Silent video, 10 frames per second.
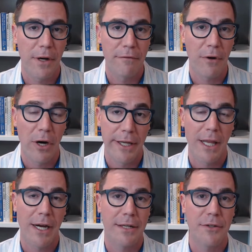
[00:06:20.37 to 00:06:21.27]
of
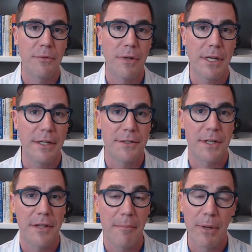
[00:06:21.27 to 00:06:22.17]
online degrees
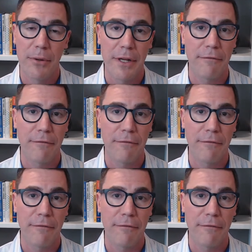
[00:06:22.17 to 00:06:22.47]
and the ability